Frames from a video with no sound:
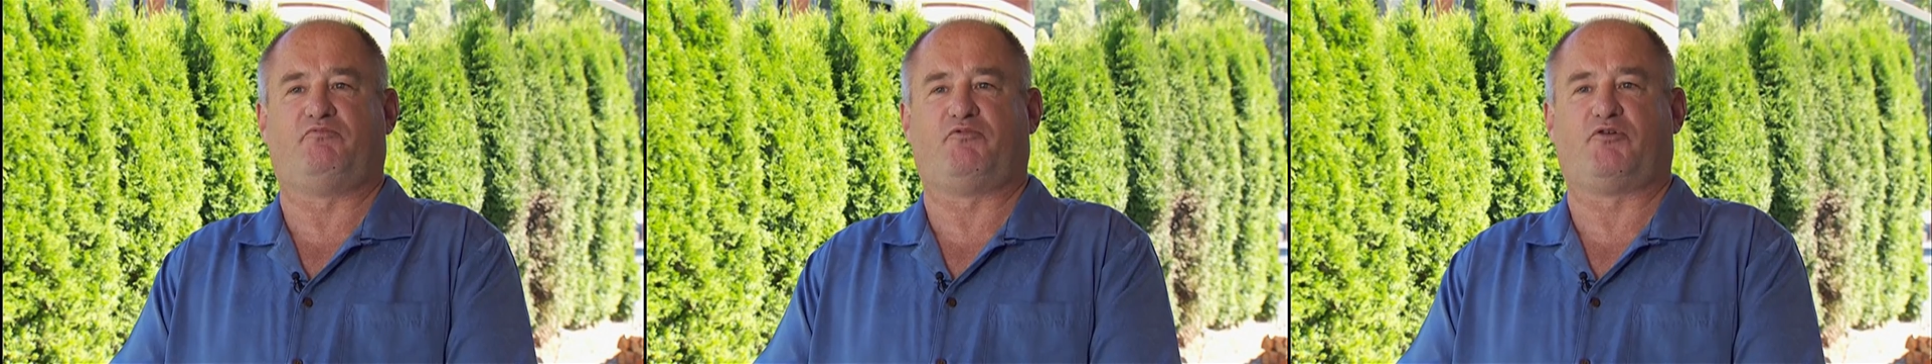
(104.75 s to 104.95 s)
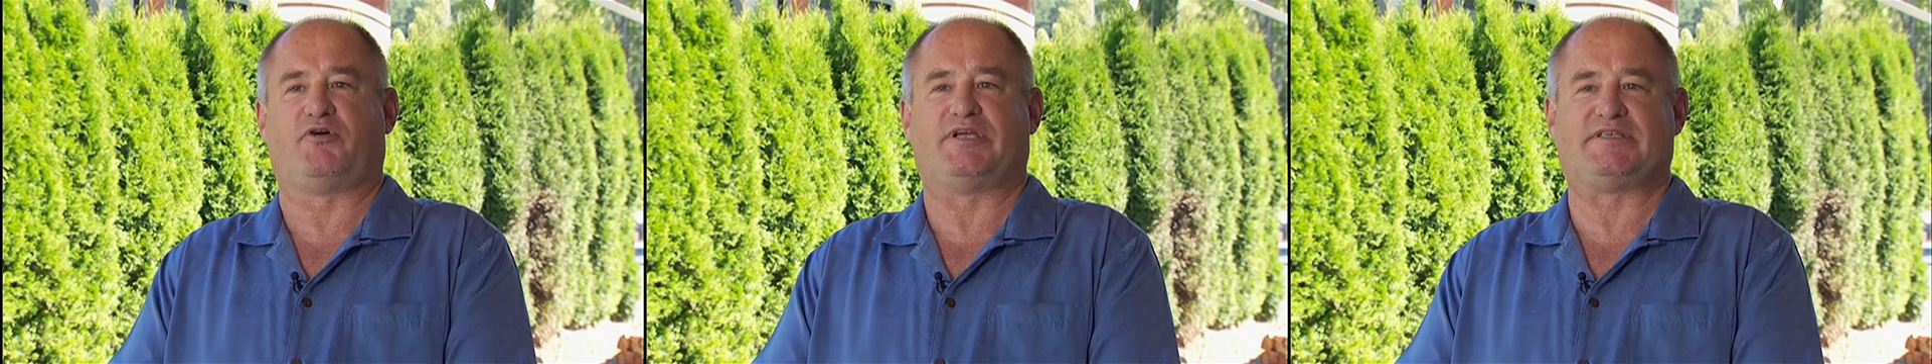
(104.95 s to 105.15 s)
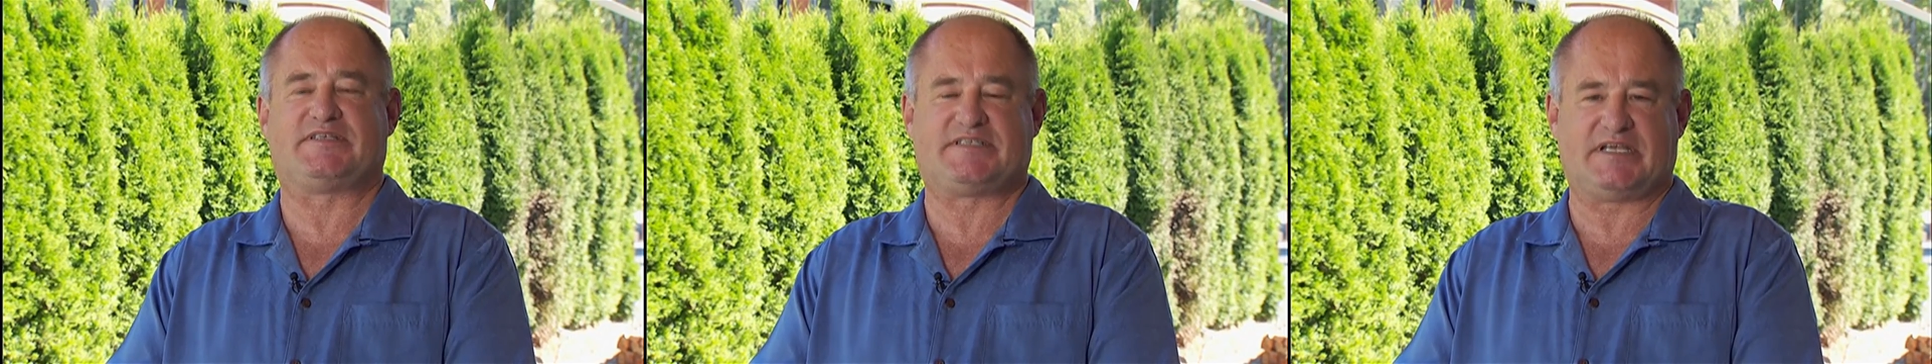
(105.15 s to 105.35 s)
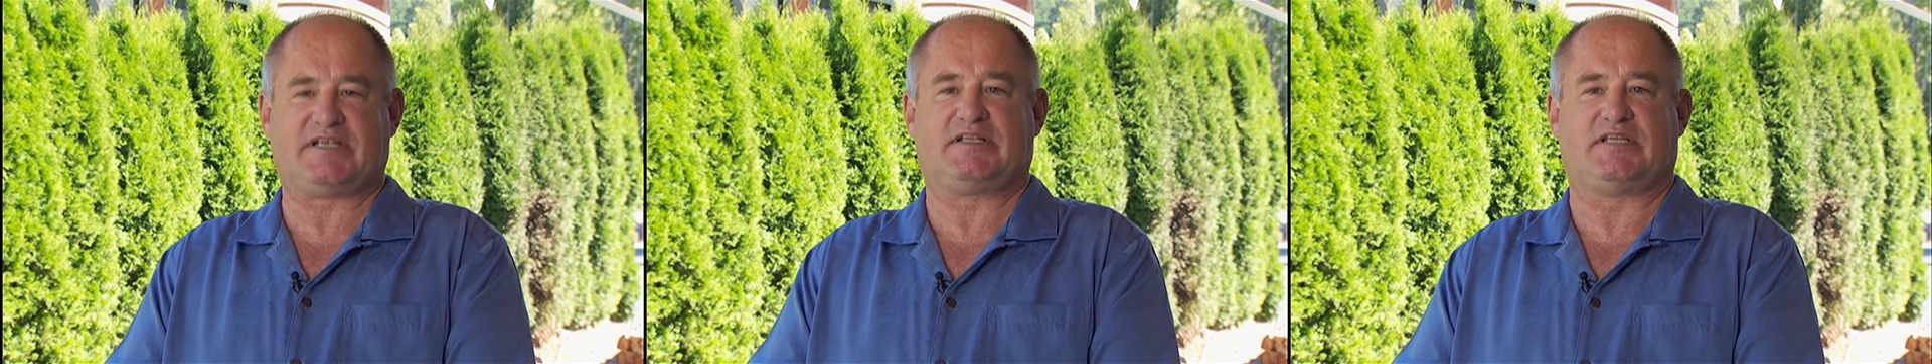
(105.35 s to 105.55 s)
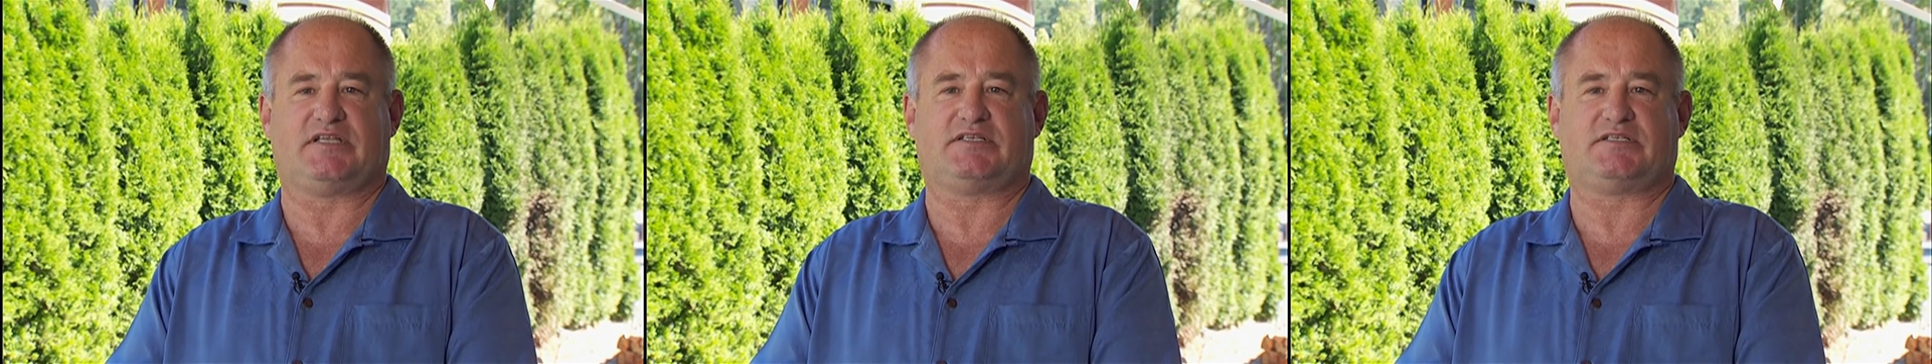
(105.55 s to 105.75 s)
for a
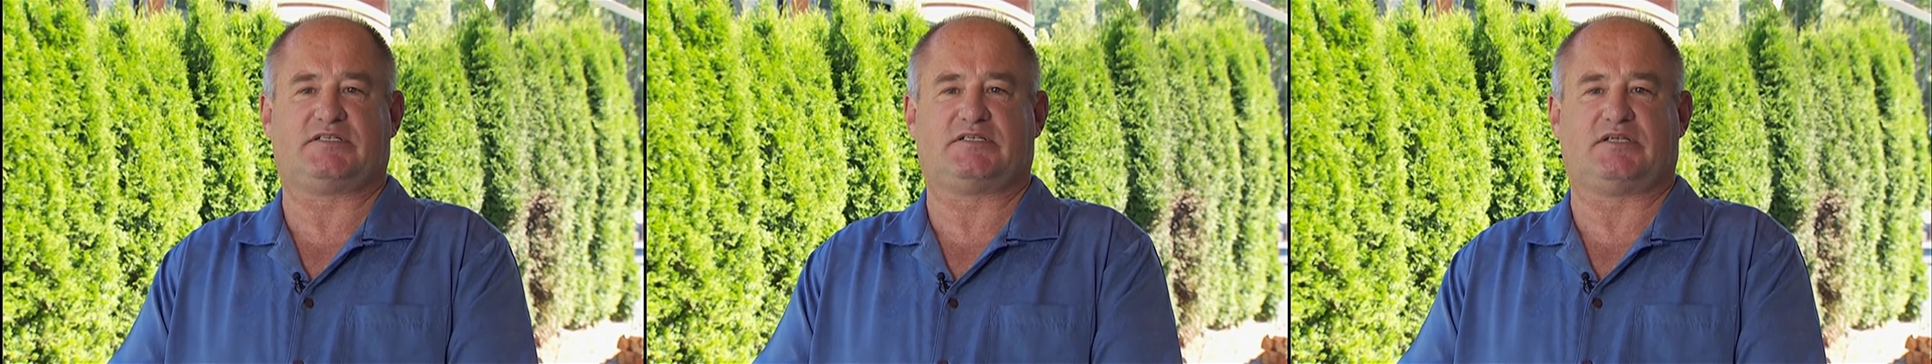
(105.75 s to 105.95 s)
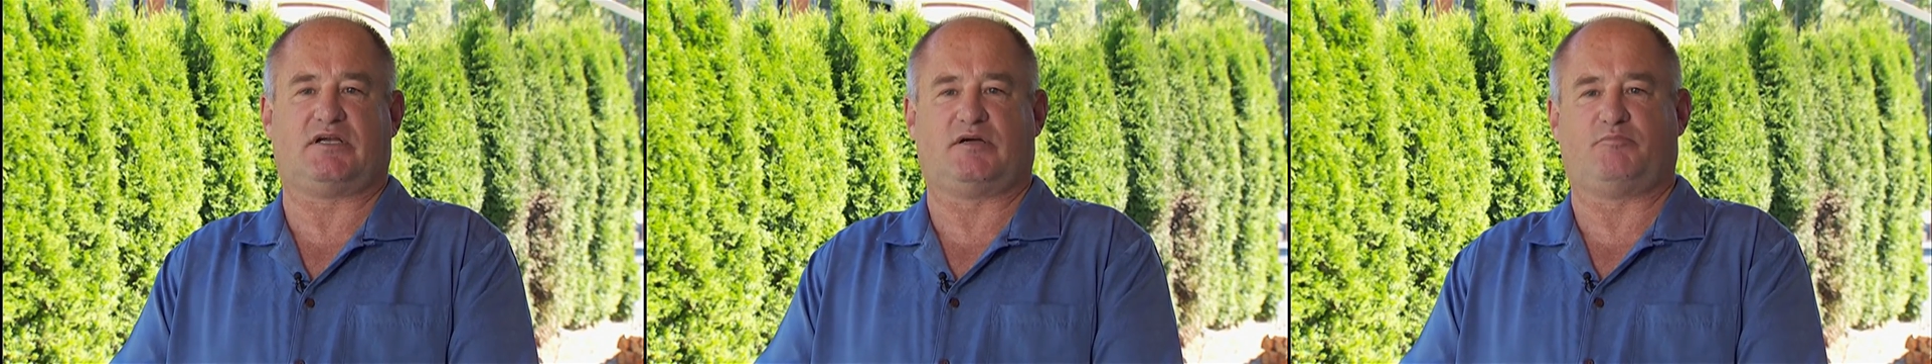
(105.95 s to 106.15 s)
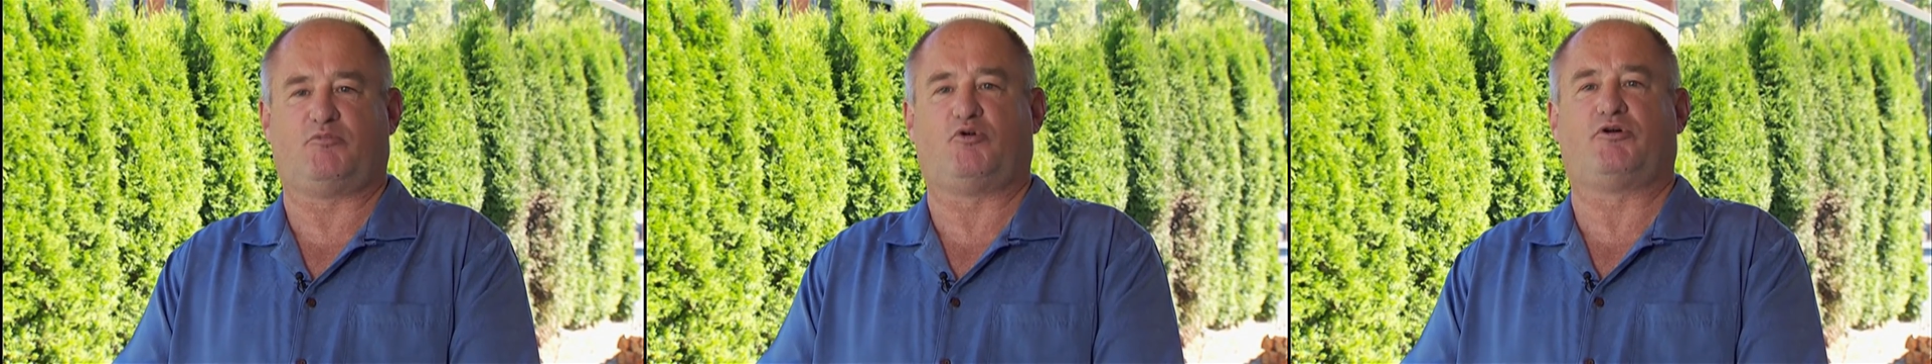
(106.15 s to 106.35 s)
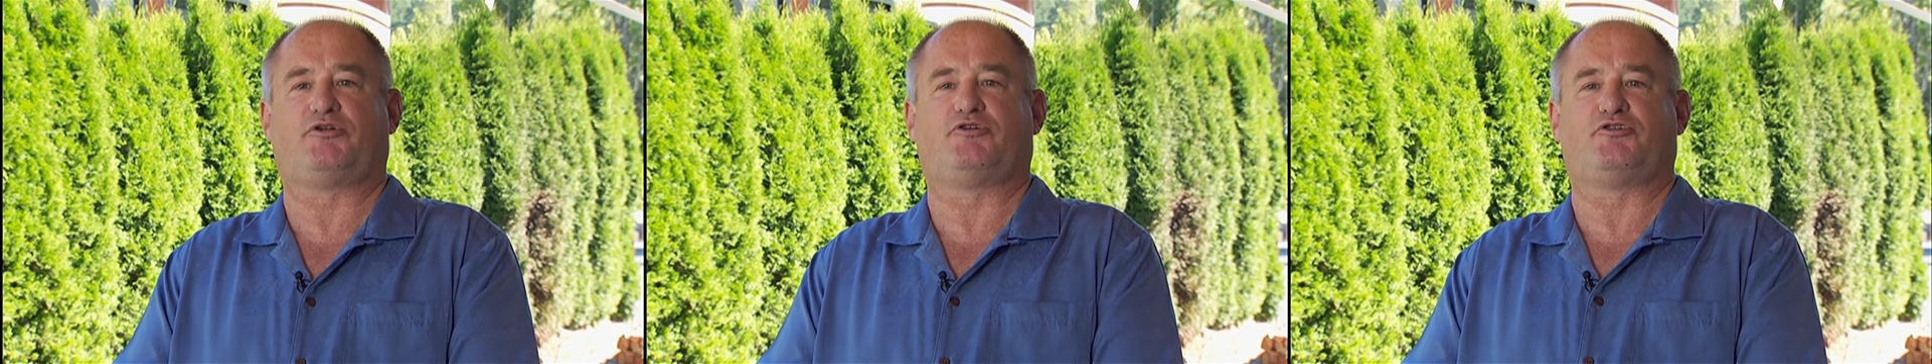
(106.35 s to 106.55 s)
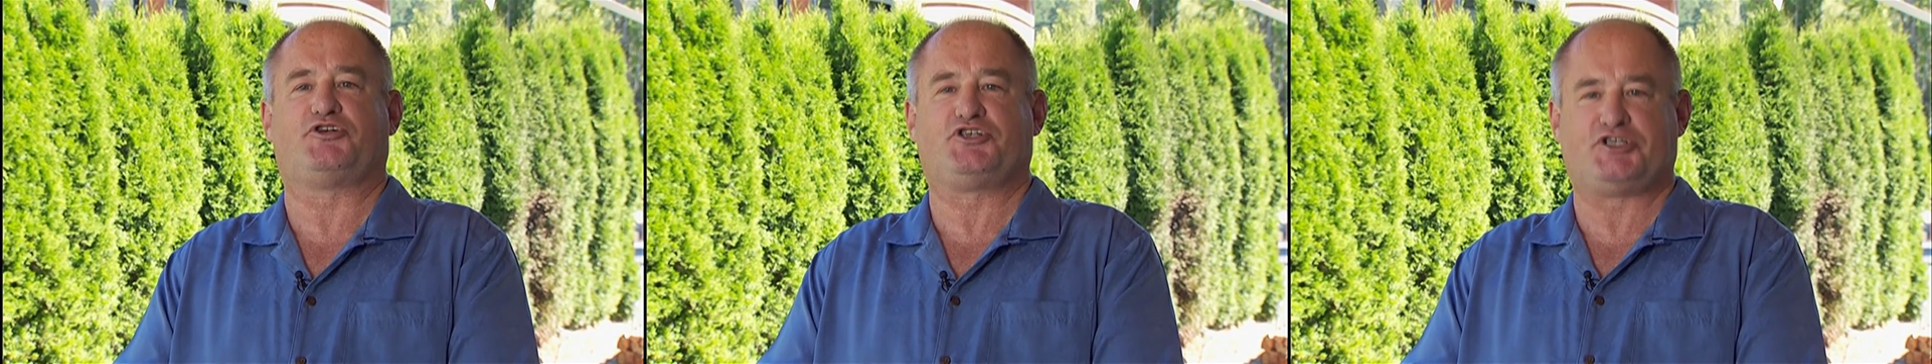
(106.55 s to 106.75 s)
sickness on
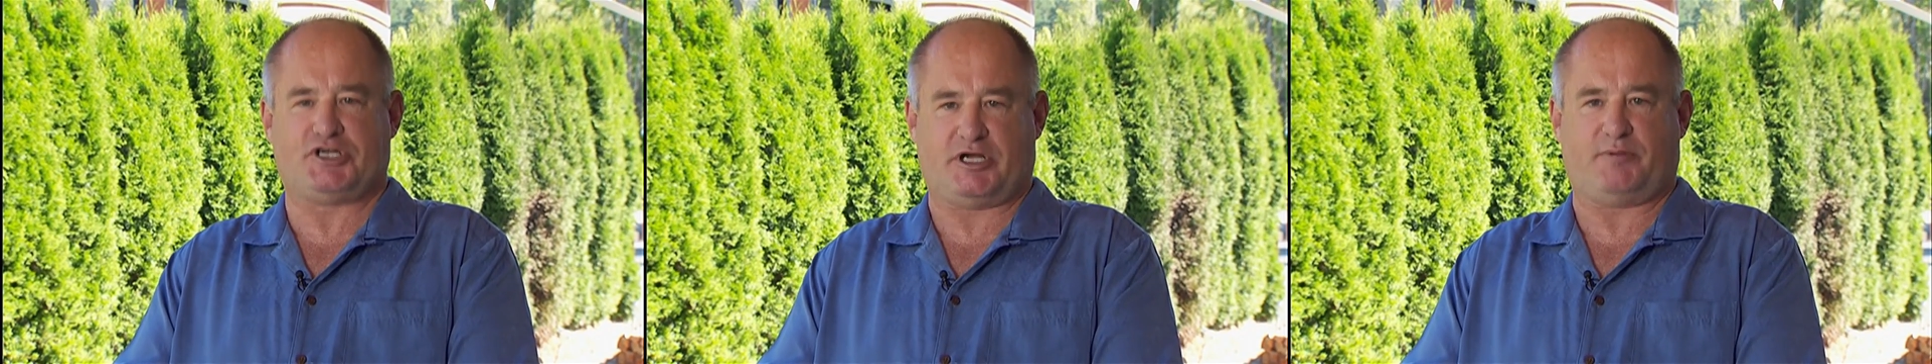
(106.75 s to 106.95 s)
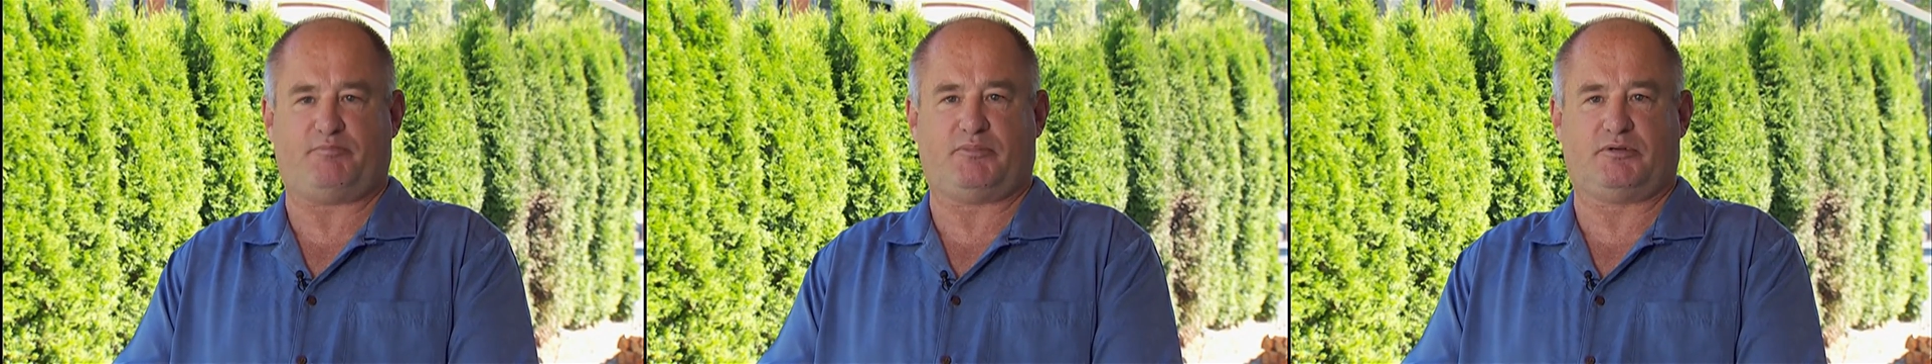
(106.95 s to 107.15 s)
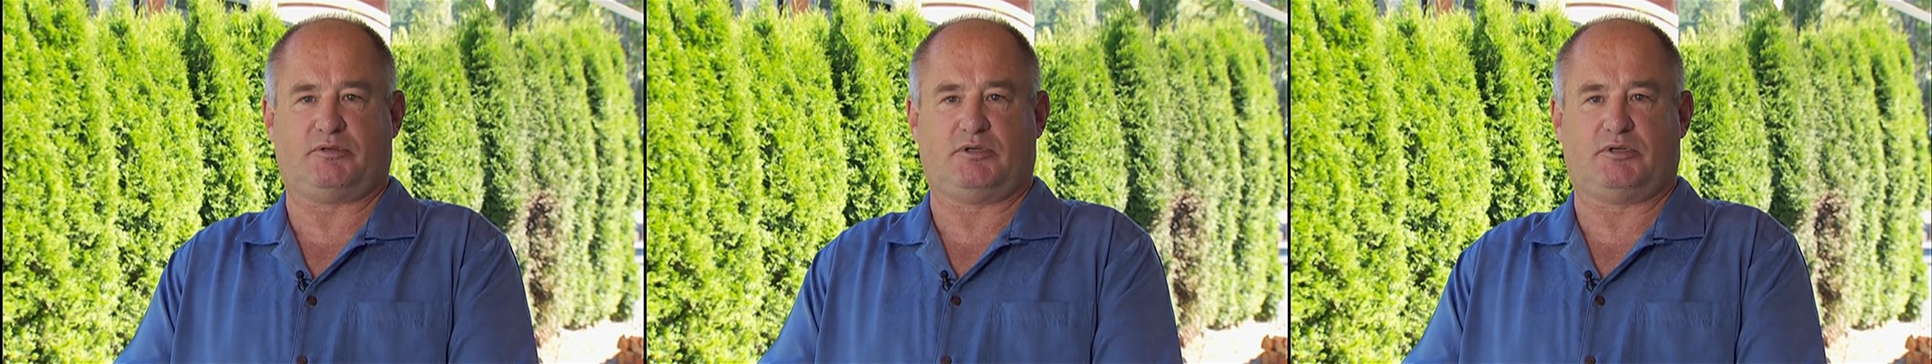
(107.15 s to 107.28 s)
board their ship,